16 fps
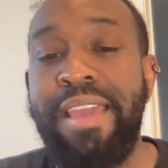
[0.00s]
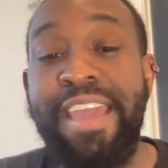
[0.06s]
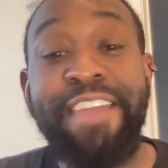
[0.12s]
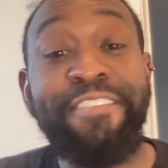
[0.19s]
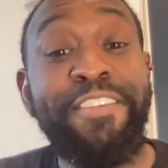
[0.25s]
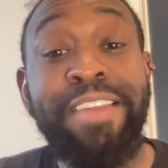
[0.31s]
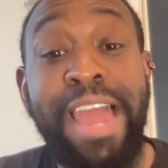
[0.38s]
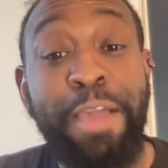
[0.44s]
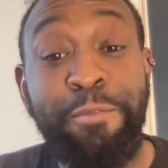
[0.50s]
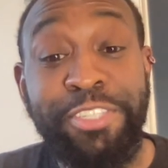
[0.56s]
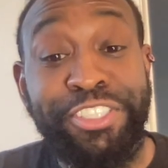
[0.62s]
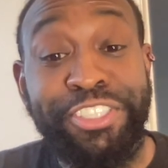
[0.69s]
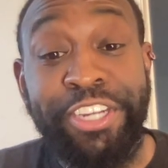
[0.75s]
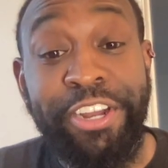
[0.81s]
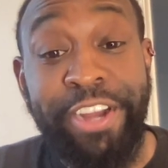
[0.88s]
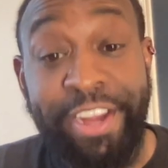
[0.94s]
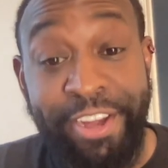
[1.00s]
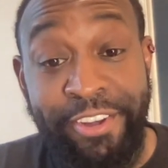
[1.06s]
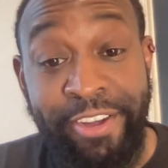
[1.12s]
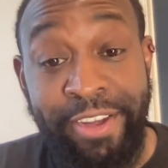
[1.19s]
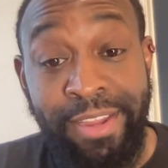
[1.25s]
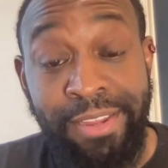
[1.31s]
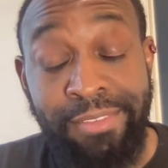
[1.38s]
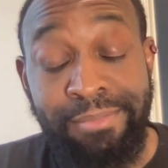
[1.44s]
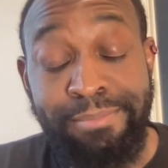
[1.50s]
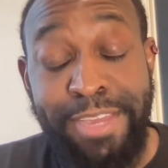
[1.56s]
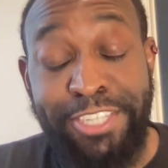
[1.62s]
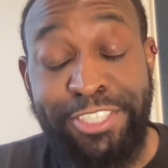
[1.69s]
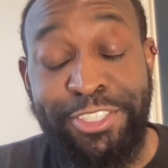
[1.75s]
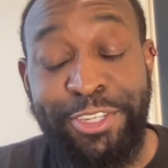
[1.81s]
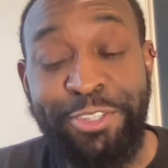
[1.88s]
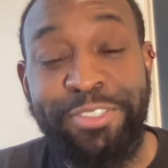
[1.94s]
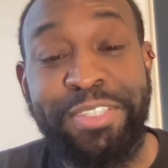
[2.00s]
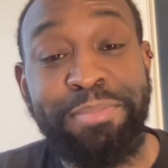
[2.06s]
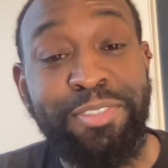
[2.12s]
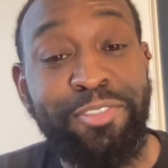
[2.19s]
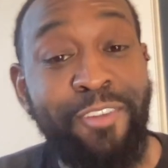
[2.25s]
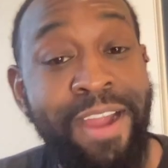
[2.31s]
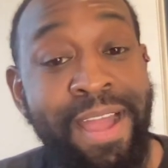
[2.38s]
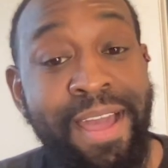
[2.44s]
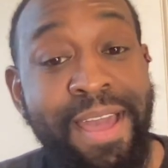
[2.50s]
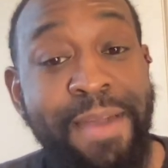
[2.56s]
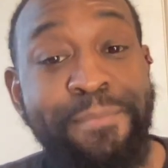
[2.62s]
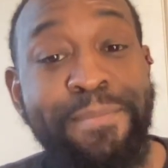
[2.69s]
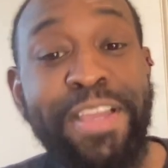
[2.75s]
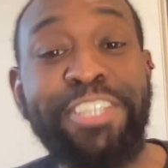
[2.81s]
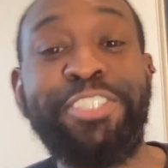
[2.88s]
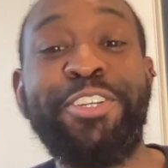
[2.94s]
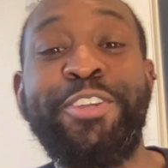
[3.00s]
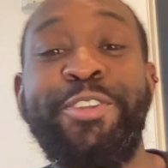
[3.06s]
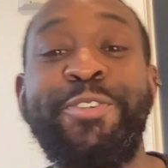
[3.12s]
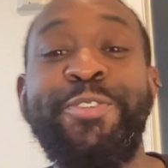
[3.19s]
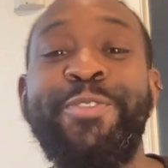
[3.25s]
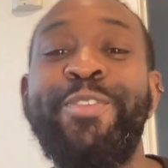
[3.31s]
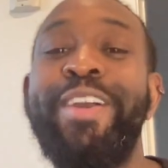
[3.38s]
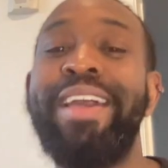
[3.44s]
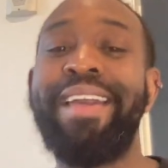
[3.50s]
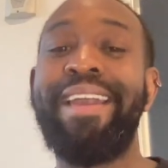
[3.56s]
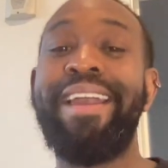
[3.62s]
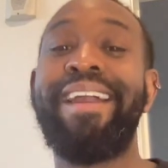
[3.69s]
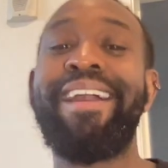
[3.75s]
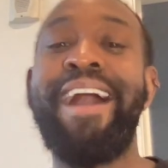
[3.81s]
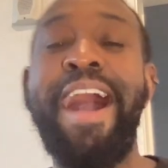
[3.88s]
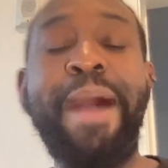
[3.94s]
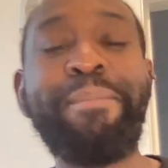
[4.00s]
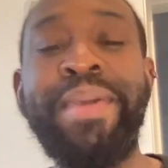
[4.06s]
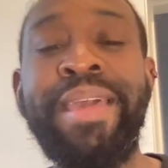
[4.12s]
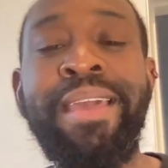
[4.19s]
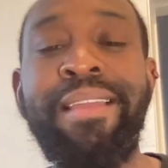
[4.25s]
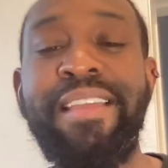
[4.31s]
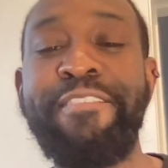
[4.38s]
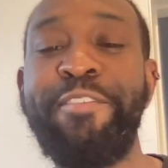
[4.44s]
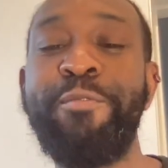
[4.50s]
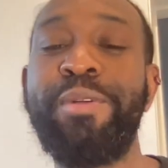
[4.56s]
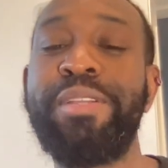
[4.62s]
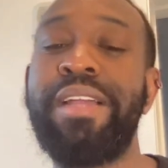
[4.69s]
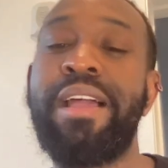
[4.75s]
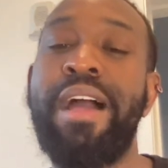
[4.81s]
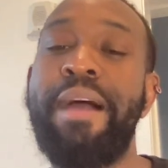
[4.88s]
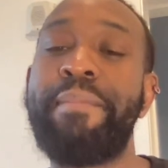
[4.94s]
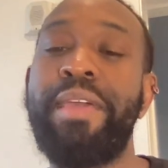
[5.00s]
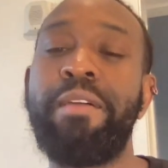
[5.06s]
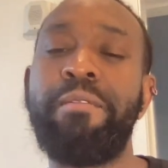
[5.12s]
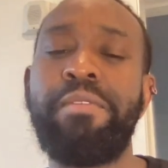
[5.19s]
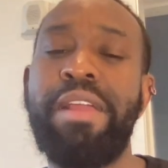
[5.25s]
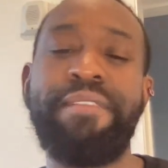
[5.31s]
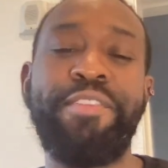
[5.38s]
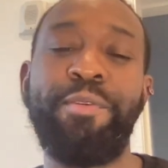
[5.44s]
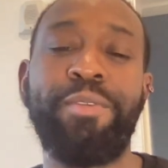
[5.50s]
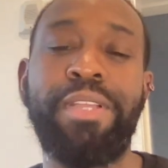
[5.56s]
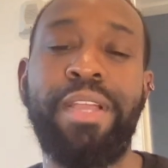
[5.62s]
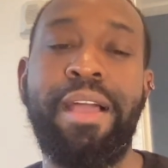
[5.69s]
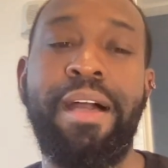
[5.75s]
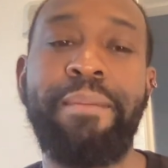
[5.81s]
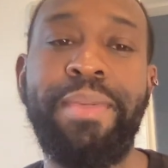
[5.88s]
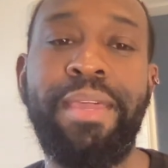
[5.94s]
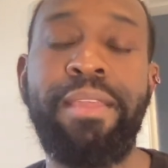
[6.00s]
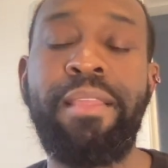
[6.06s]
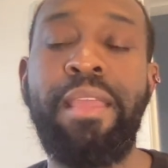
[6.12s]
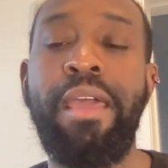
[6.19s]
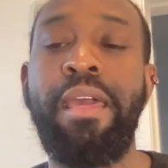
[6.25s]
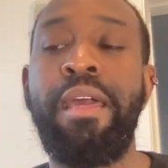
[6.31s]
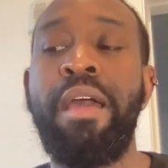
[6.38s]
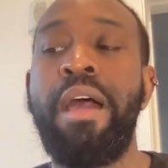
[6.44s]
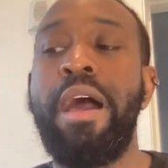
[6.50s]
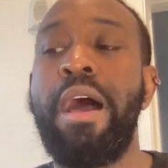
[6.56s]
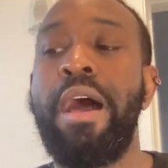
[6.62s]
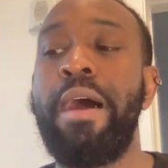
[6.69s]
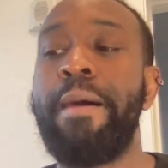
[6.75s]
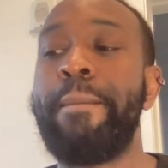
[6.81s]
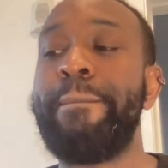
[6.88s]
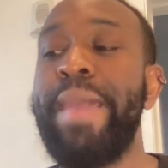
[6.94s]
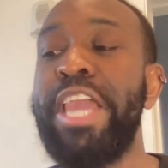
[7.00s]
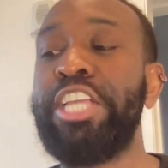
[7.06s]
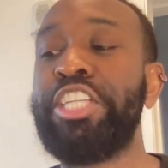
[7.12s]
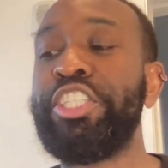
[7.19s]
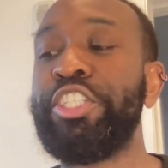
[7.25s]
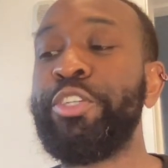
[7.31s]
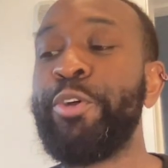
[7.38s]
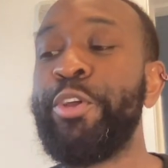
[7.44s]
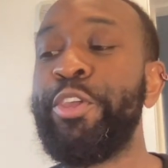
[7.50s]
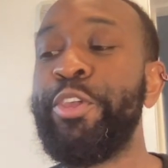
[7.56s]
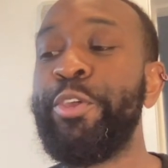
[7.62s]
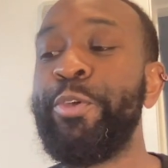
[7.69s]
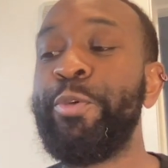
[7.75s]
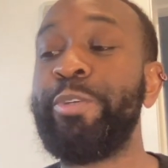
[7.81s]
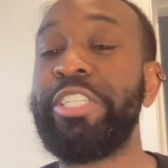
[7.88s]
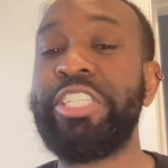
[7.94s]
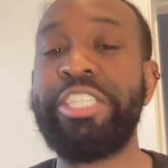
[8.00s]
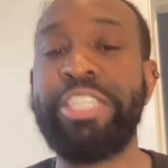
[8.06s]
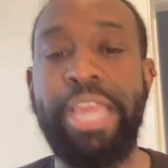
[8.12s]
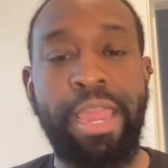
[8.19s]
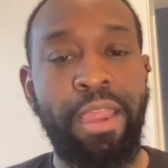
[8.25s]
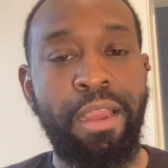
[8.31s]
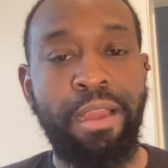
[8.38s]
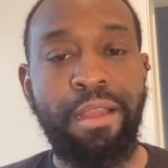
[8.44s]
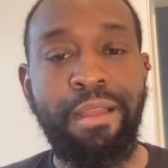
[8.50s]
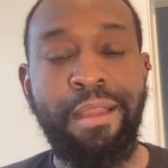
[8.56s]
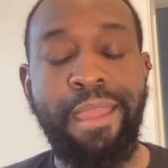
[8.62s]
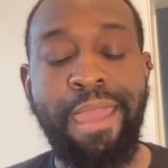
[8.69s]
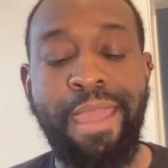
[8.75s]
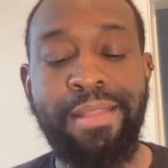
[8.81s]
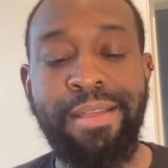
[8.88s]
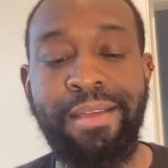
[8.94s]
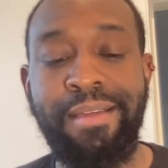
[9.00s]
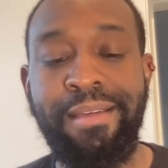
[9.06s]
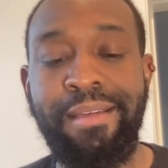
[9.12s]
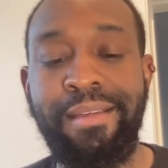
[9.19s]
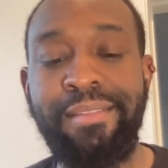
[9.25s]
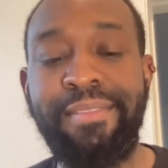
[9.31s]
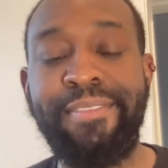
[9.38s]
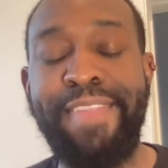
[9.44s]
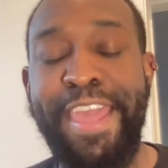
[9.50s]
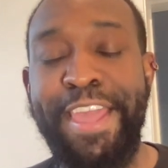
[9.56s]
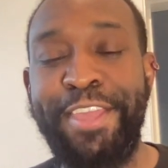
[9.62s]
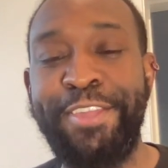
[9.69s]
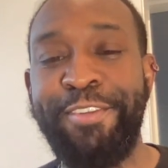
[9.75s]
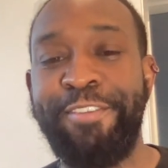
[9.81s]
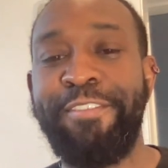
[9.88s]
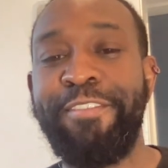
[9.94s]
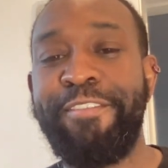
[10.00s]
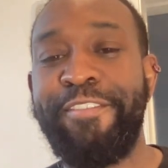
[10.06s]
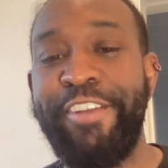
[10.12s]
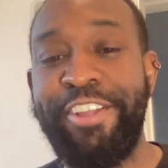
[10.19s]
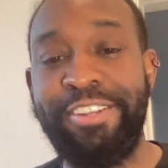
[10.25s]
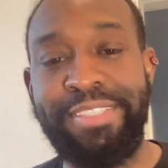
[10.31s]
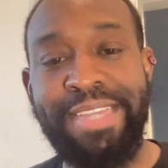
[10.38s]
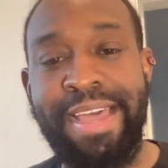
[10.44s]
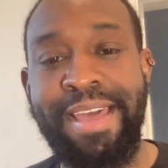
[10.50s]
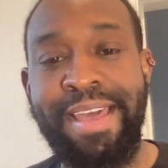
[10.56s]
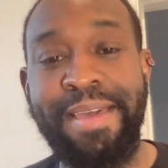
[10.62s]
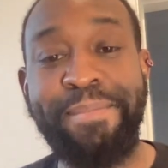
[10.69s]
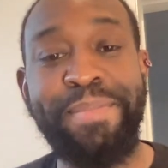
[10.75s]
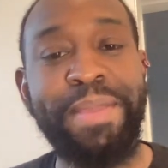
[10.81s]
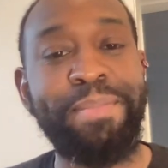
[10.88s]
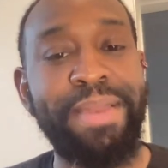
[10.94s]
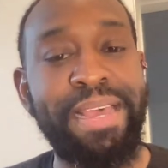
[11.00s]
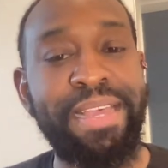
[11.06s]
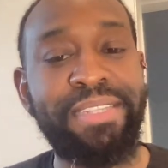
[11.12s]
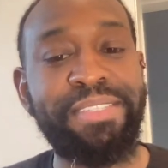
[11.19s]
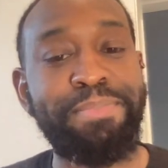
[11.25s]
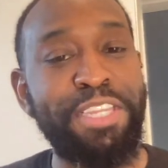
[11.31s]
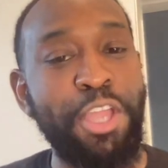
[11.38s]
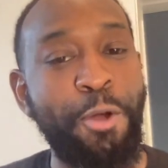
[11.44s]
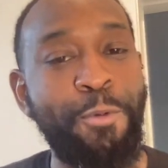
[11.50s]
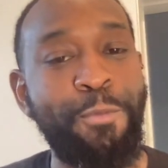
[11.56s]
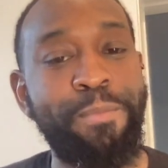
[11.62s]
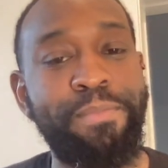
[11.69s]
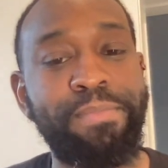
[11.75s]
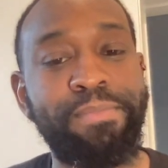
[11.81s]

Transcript: if you like what you're hearing, make sure you subscribe. Make sure you comment if you want to comment, whatever you want to comment. Make sure you share, and thank you for your time. Be blessed, be dope.